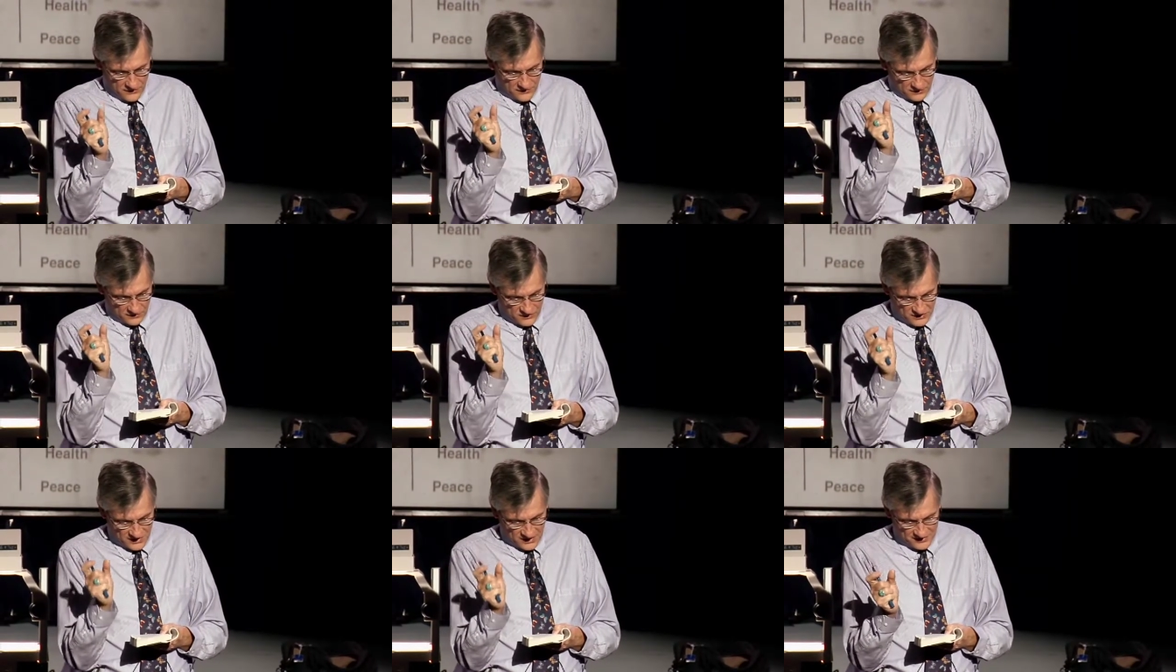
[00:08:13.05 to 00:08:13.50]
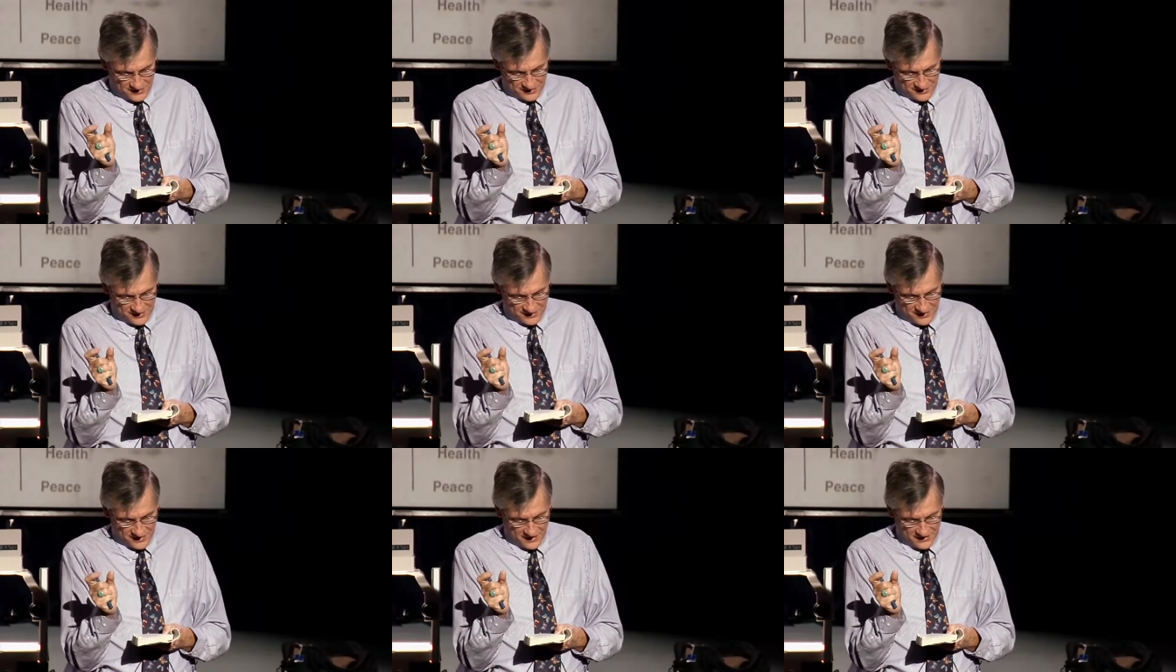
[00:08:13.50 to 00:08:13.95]
So
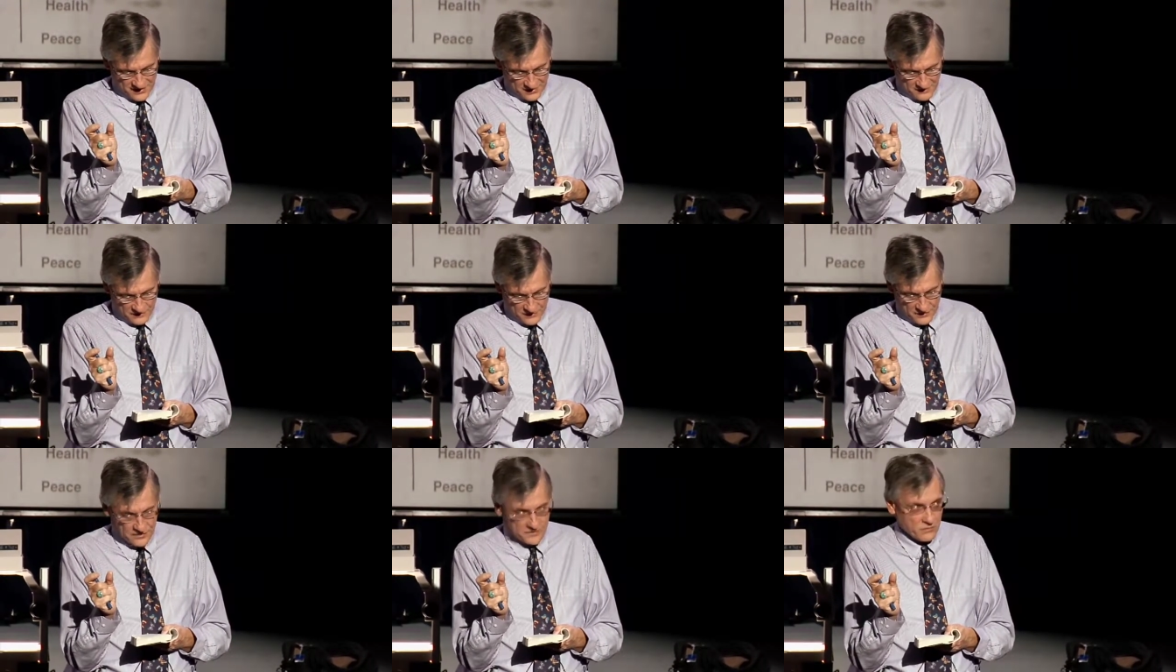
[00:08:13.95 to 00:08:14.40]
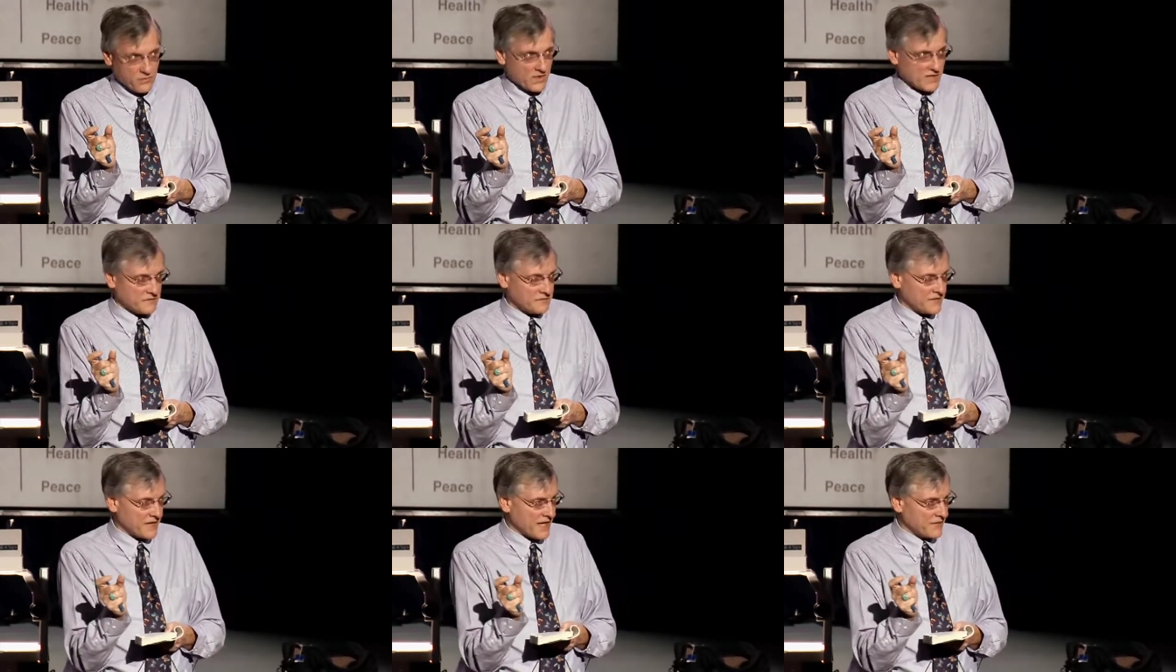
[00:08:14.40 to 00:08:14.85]
Jesus says in verse
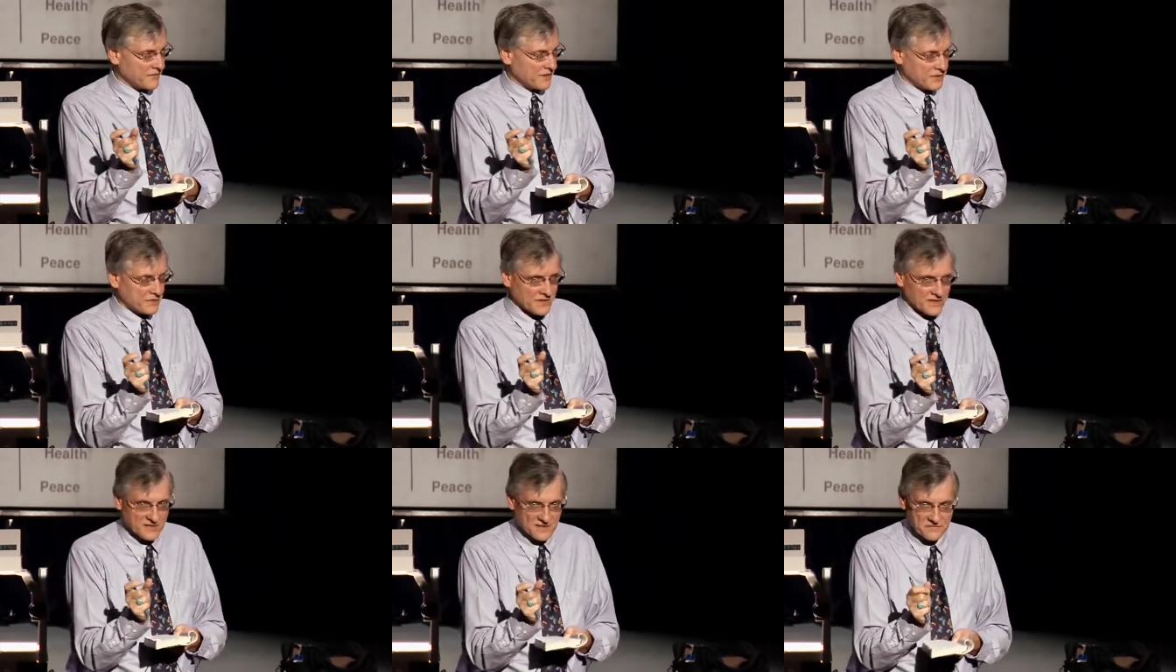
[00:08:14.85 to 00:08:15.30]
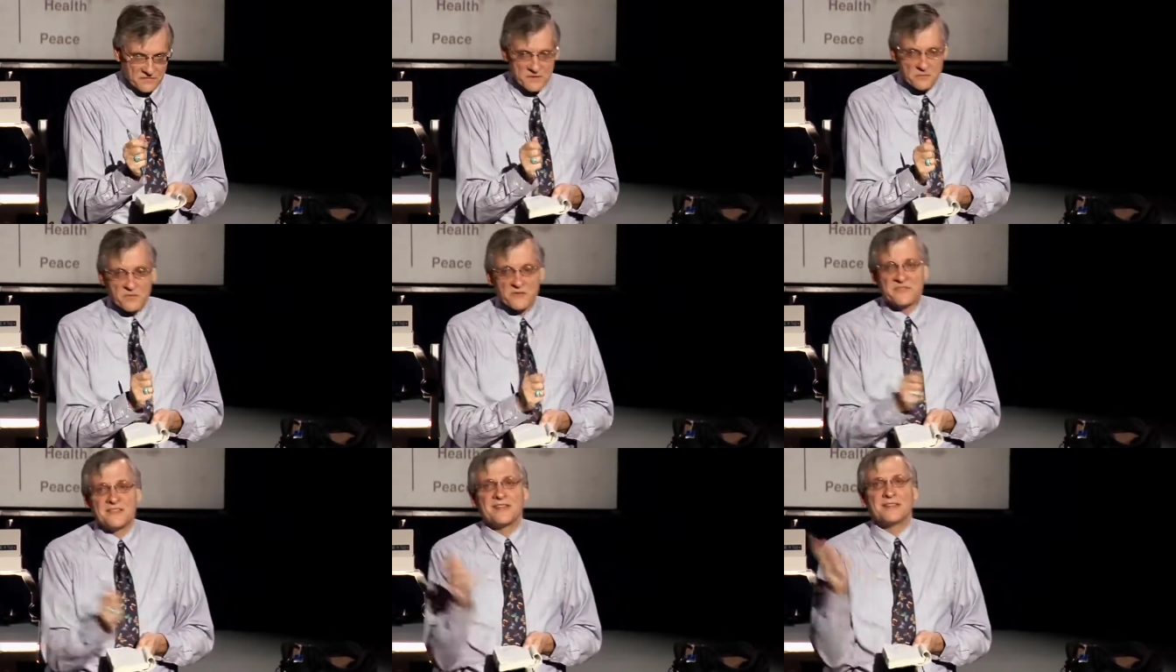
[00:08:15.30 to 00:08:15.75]
25 in Greek is
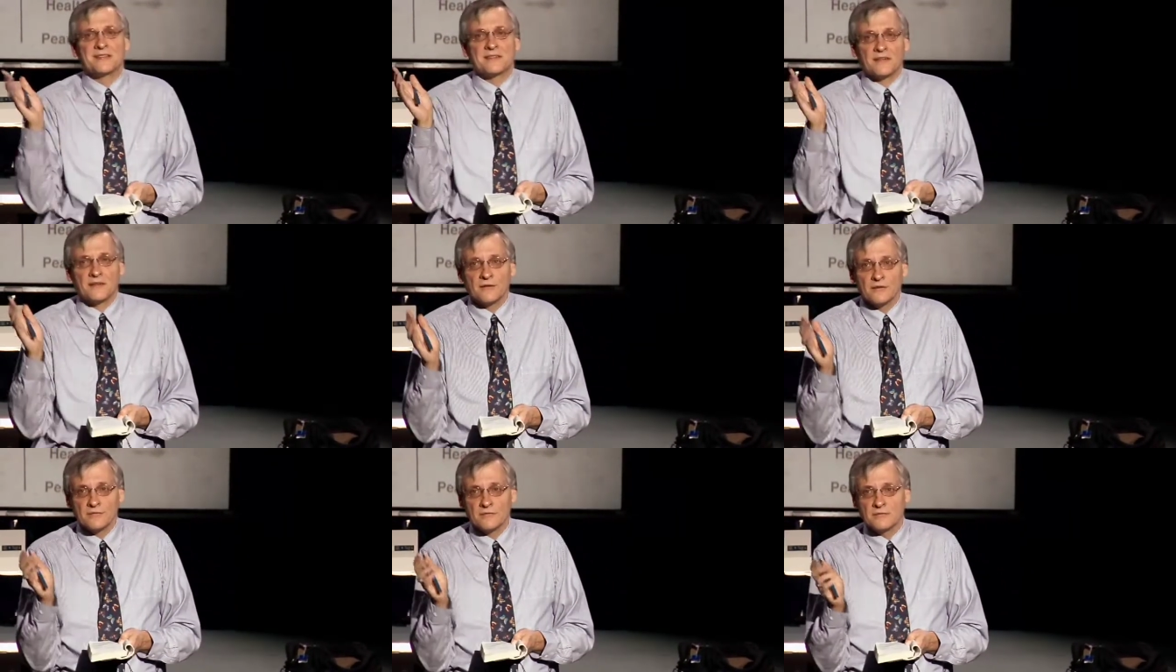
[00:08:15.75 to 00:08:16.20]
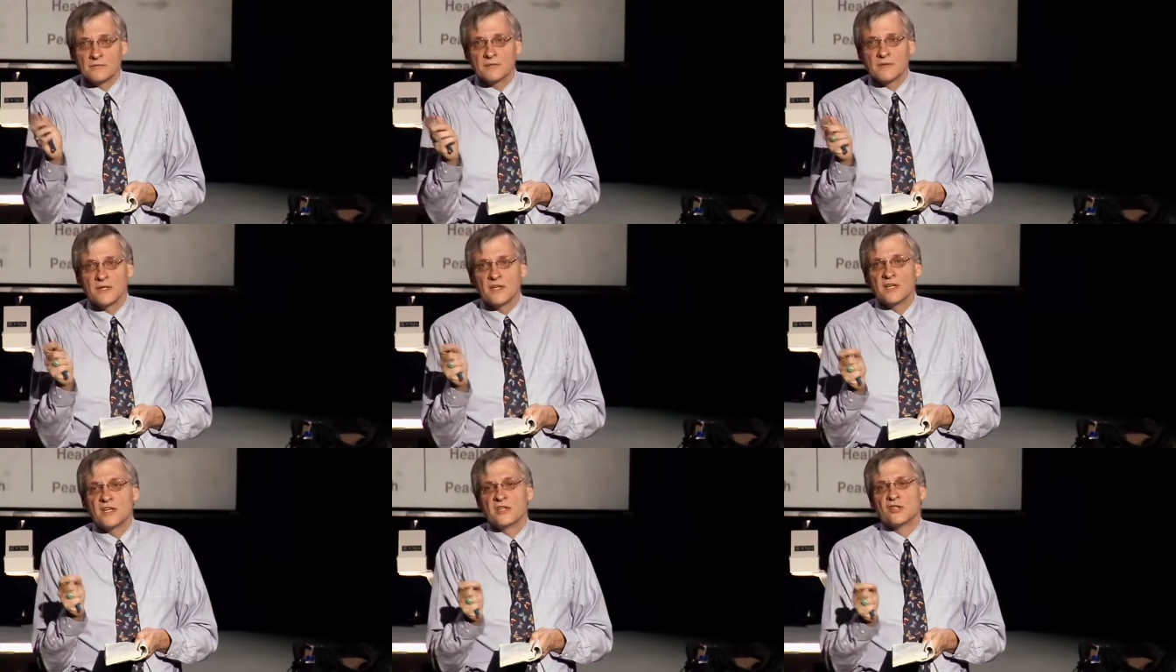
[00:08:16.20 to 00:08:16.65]
phimothete,
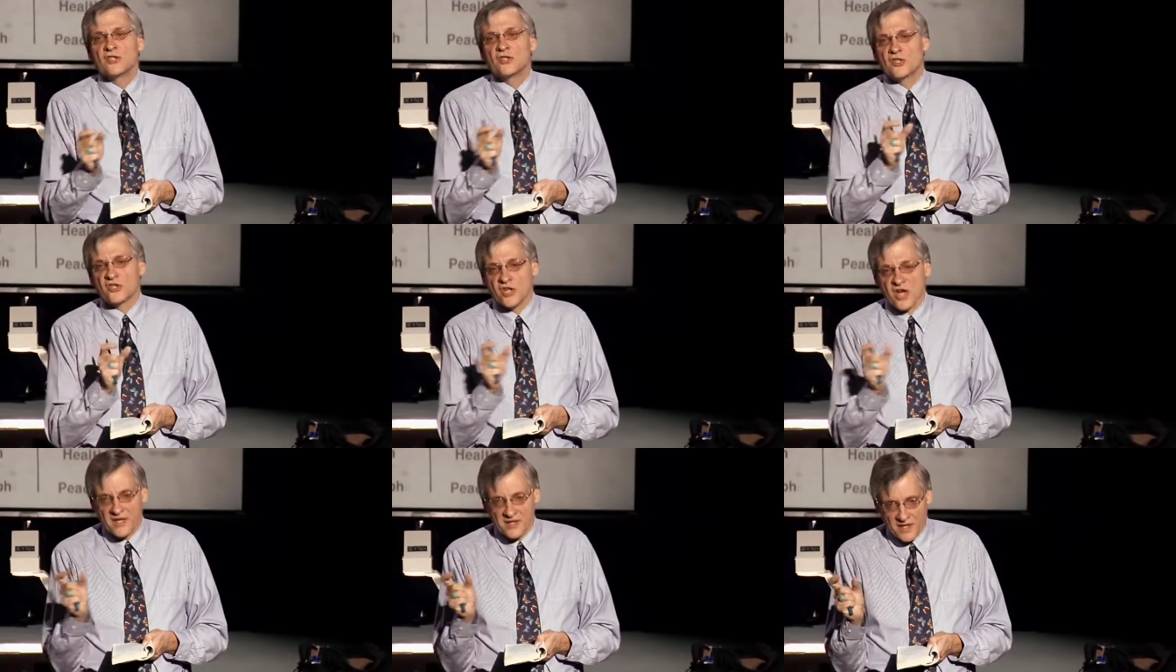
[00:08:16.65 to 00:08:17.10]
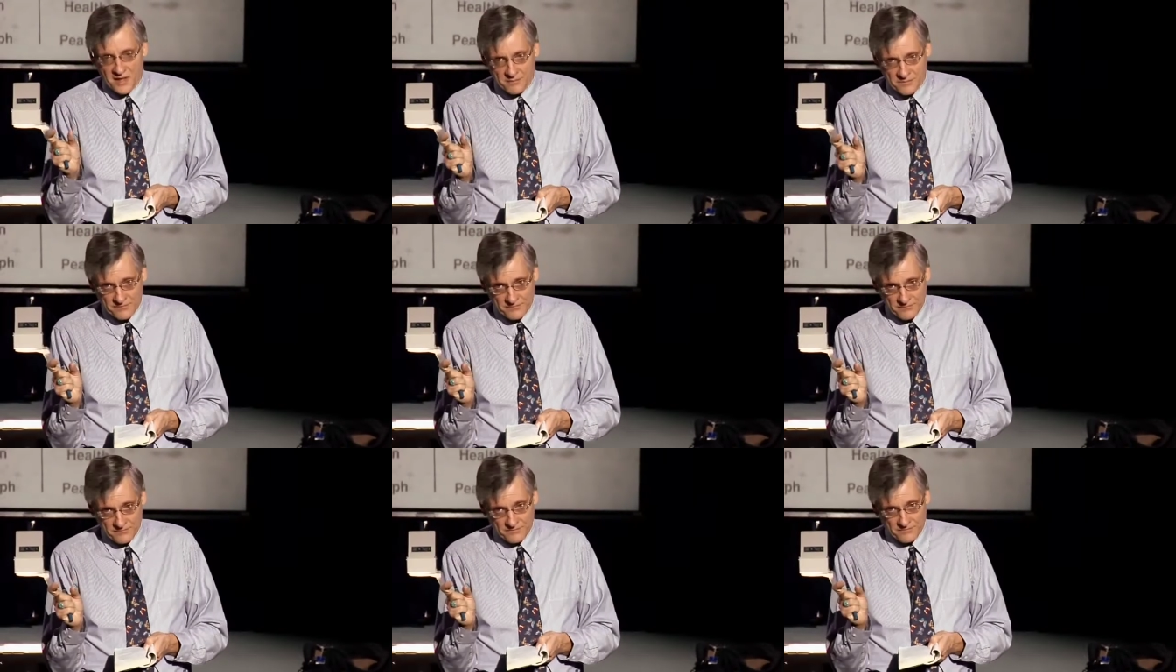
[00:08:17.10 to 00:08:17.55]
shut
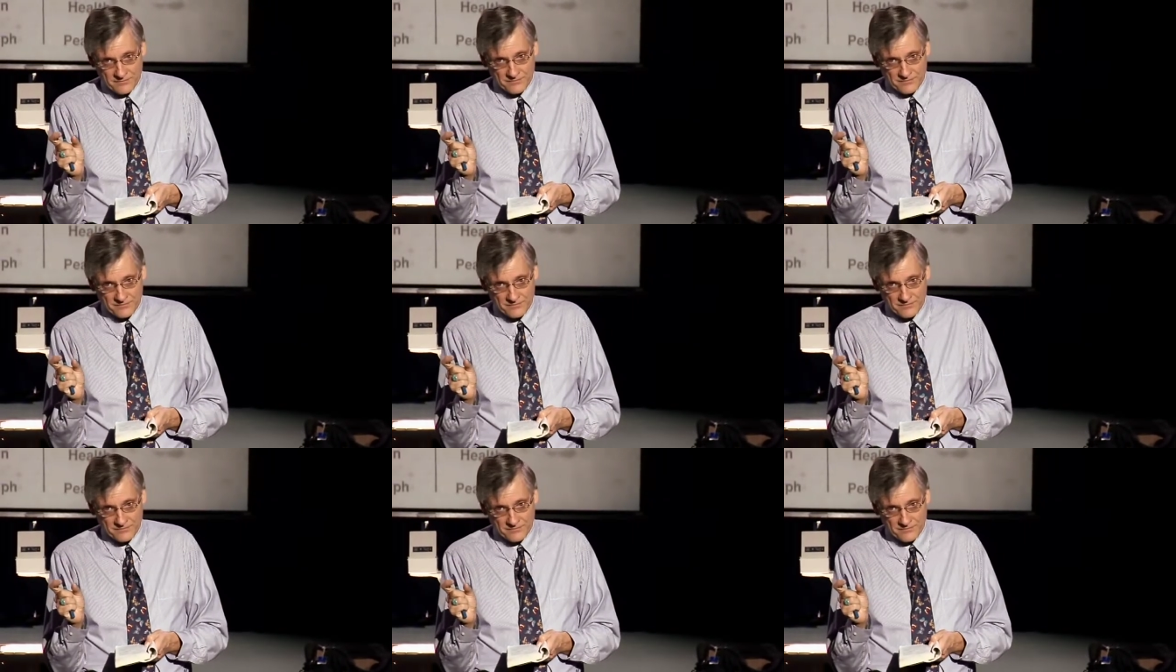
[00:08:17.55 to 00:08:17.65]
up,